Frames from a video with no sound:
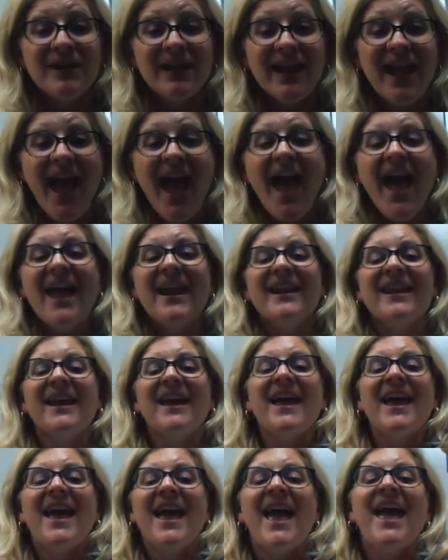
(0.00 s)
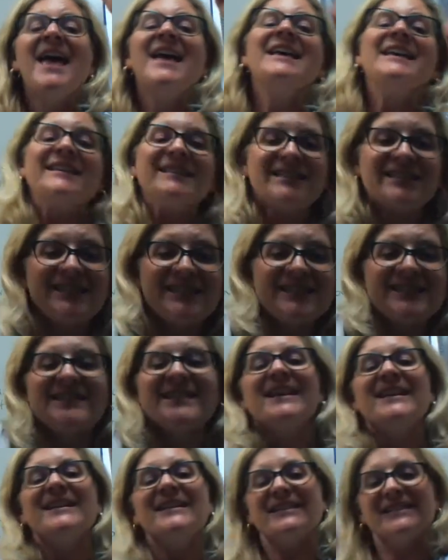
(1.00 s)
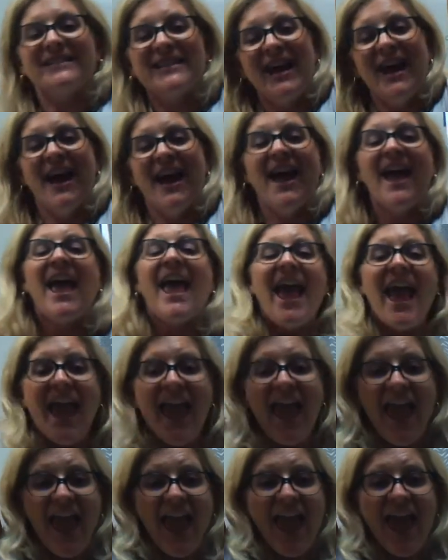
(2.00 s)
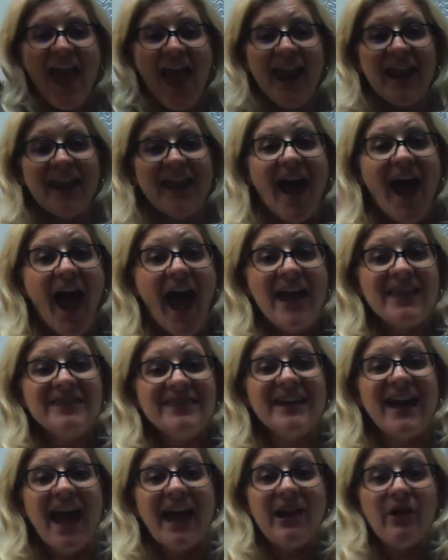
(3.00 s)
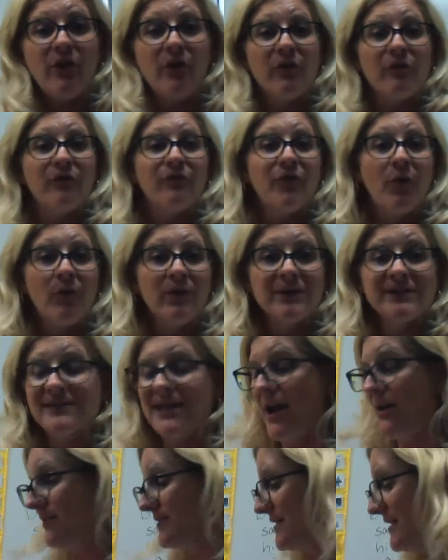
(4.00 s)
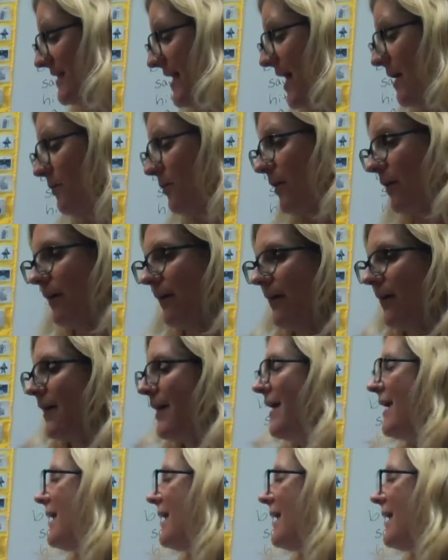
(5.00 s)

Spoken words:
it again. S, t, an. I think I heard 4 sounds in that word.